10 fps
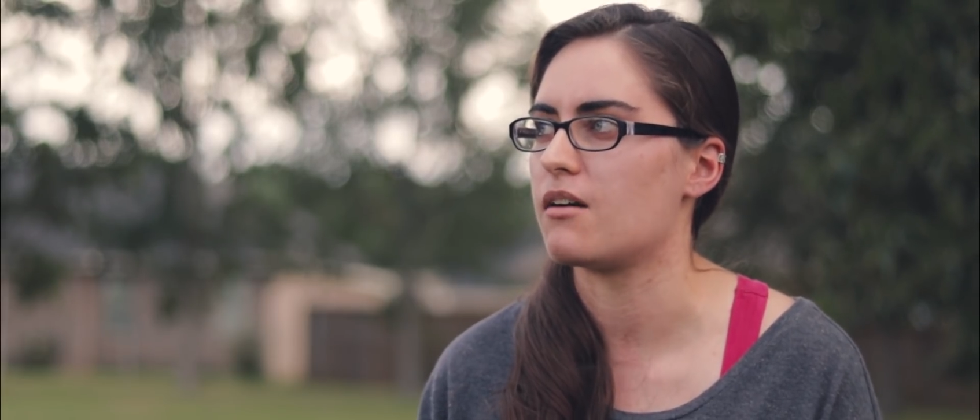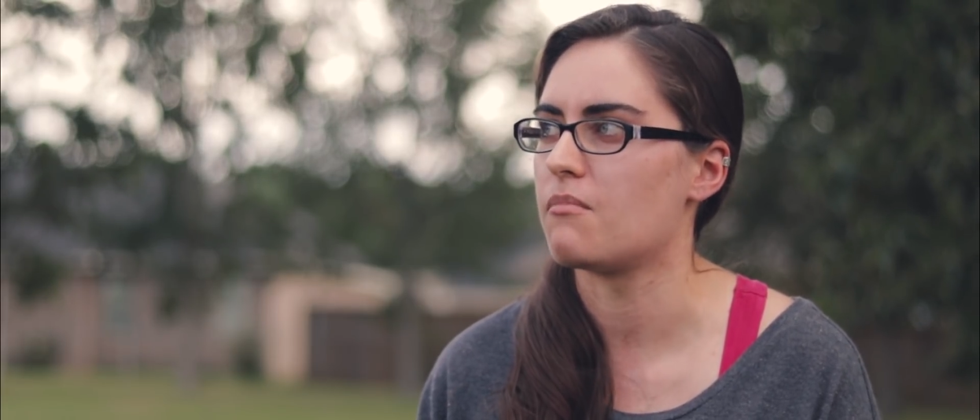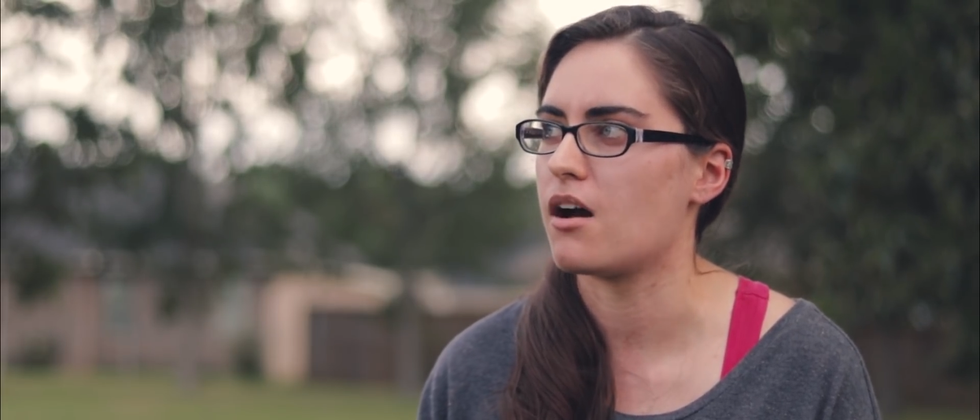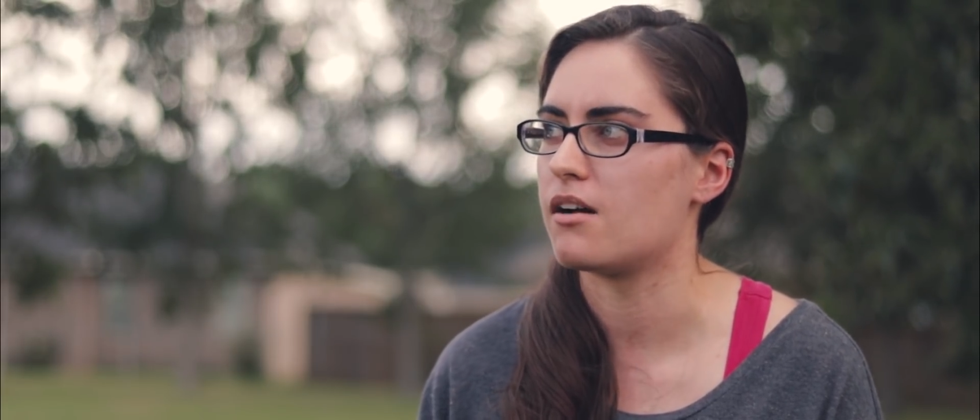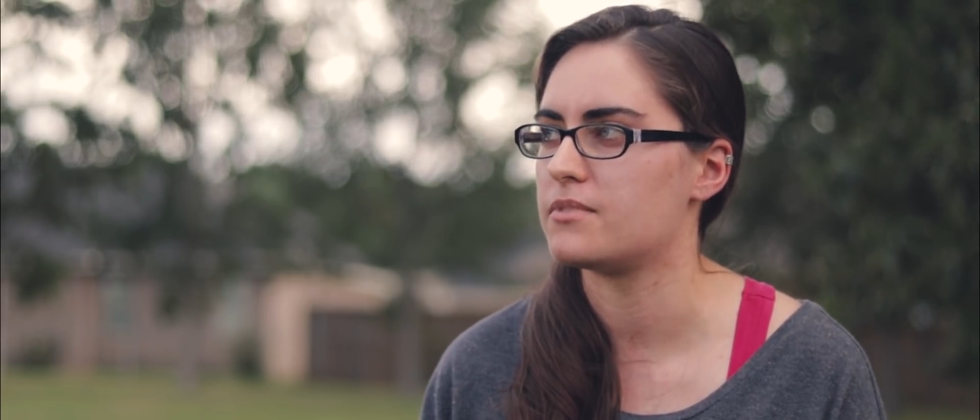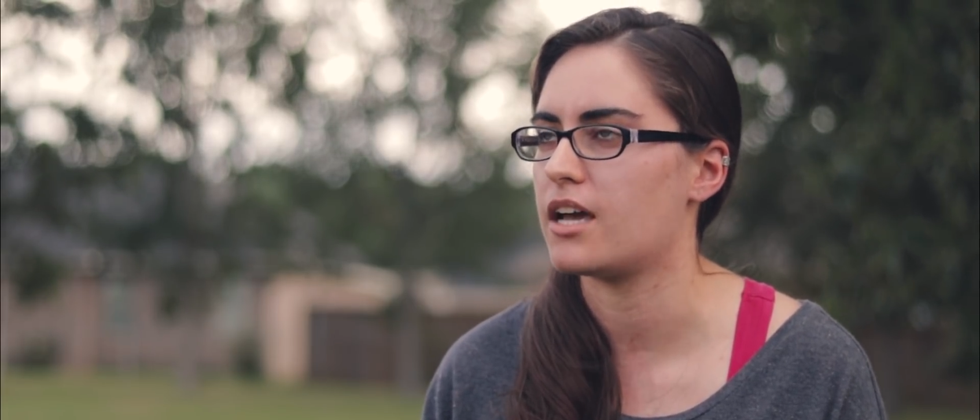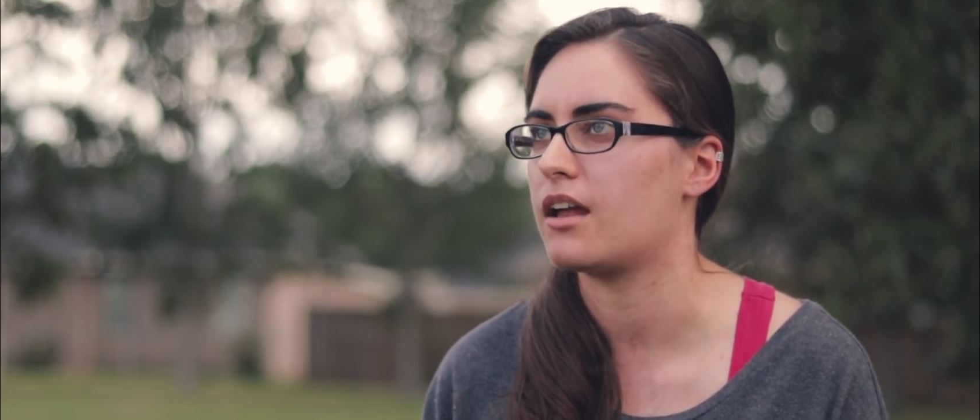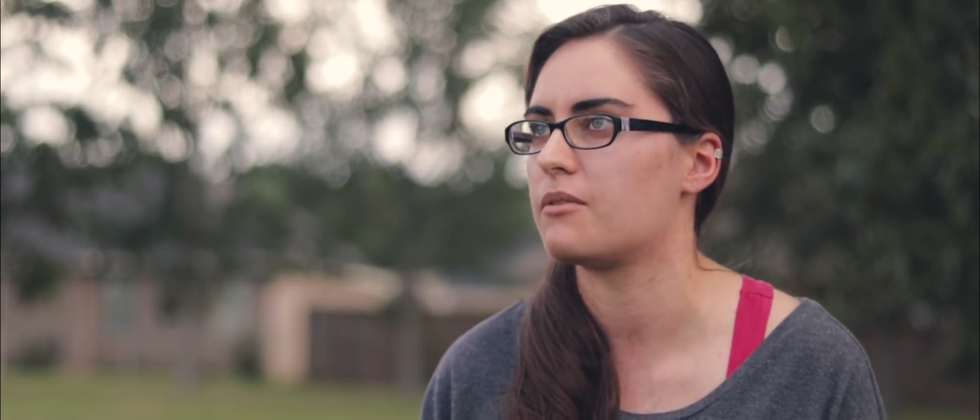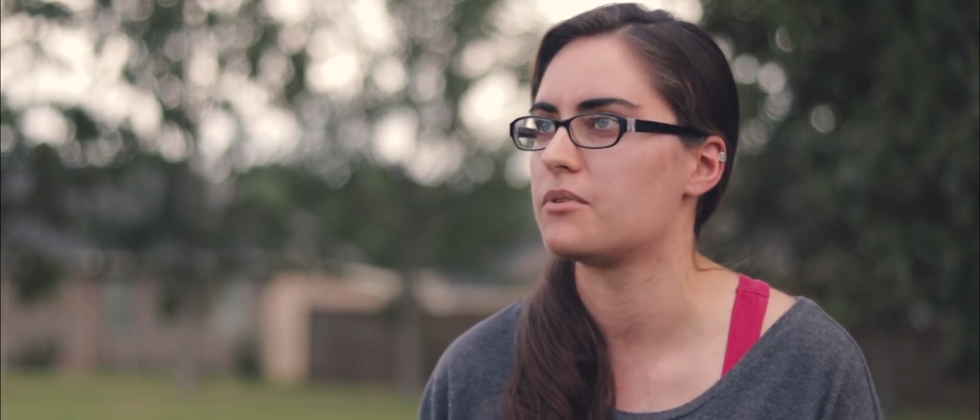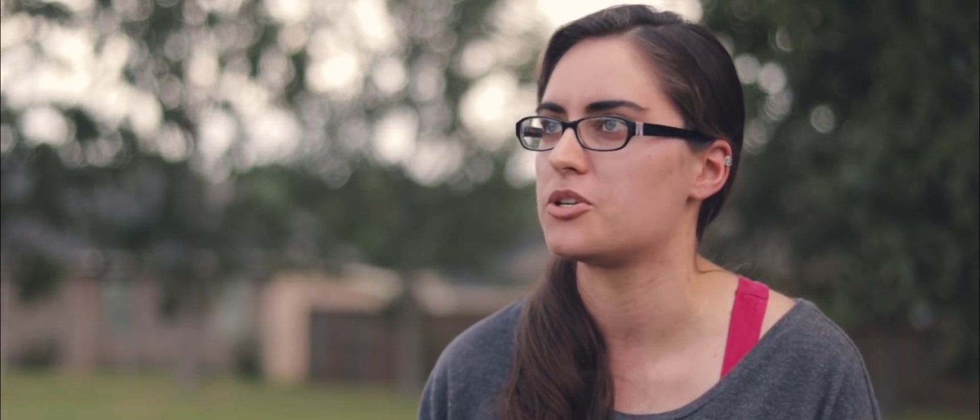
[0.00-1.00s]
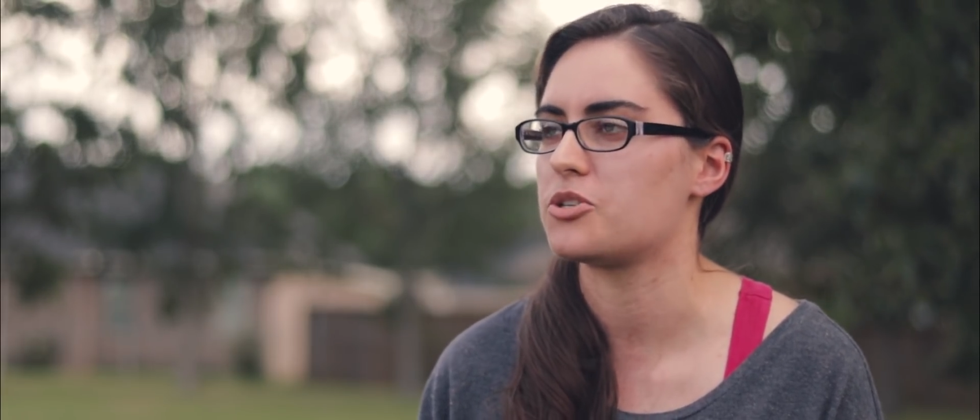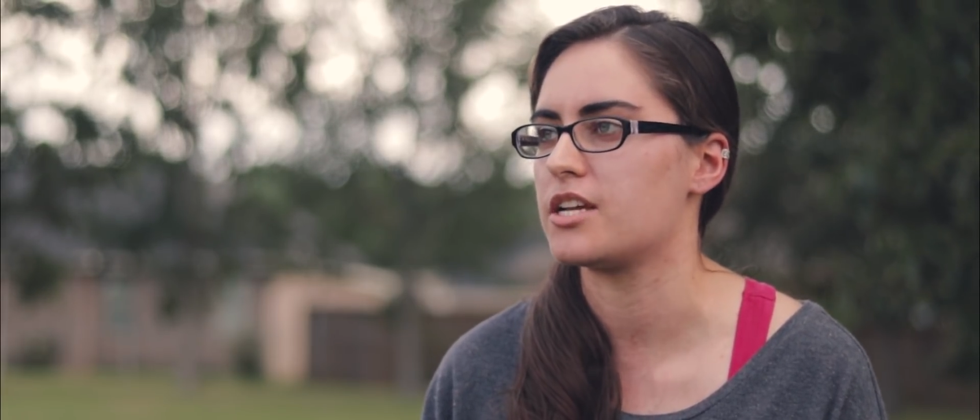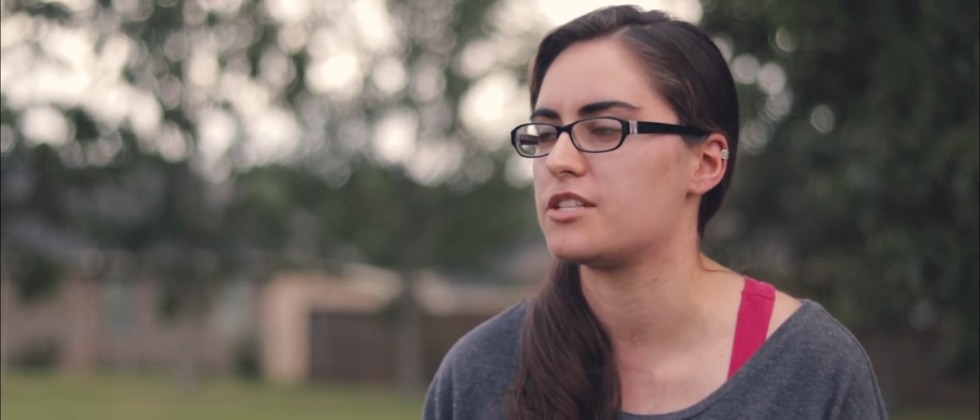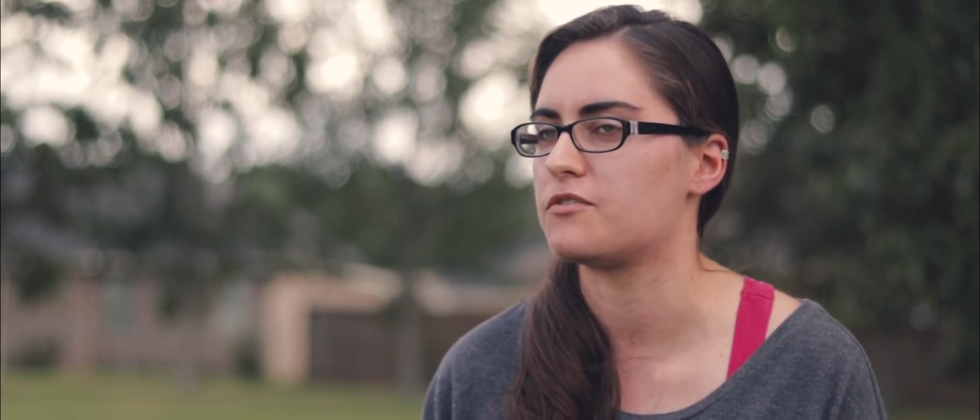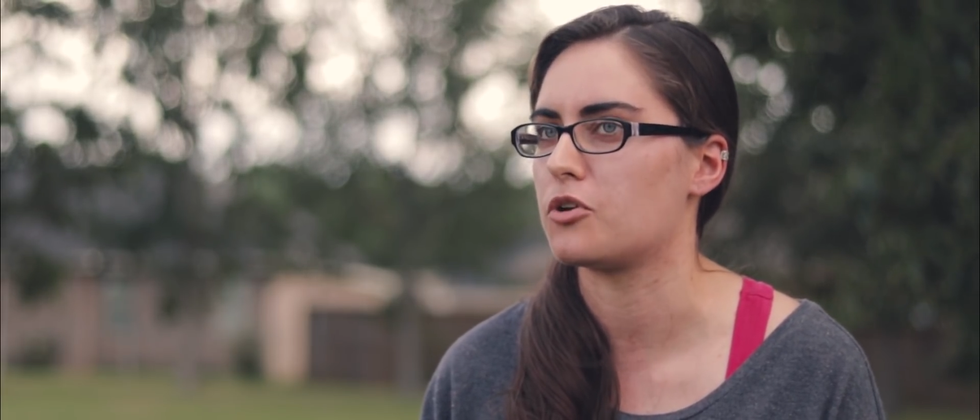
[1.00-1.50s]
Mom, Dad, I want to
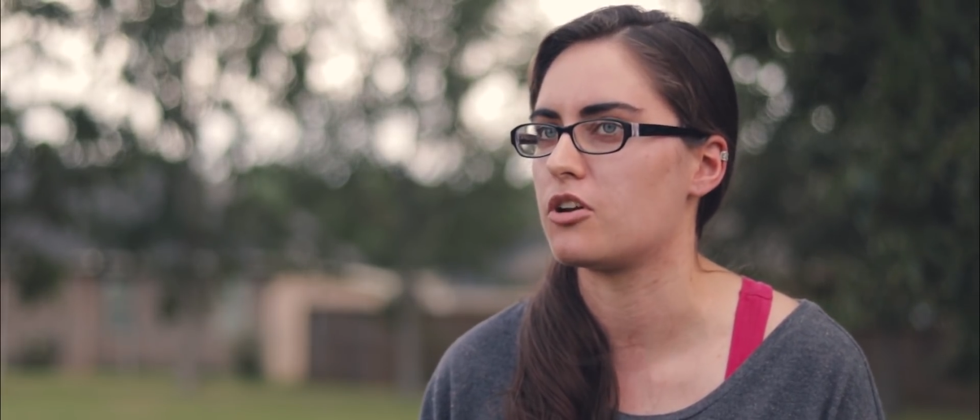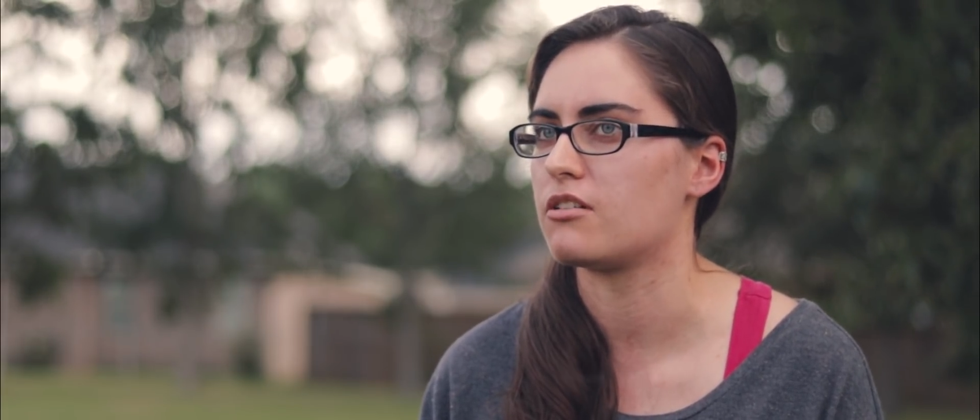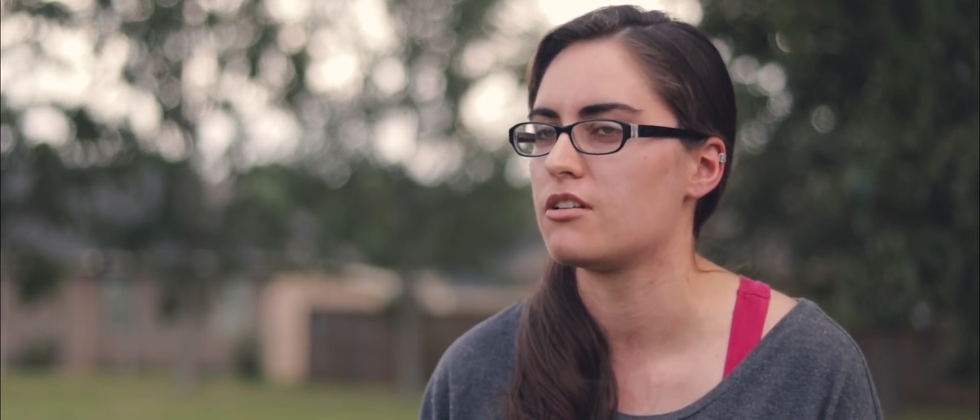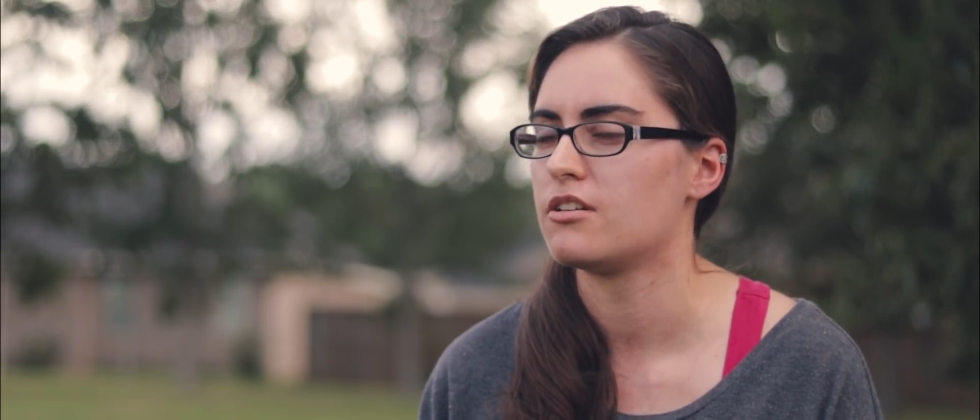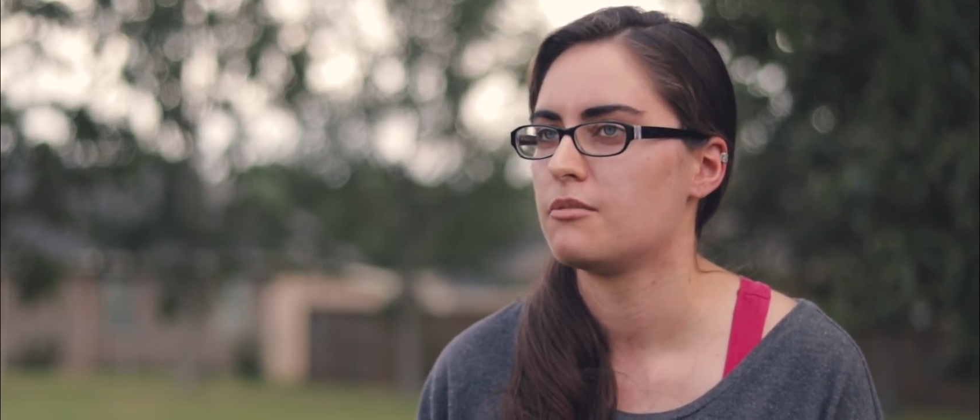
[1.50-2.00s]
transfer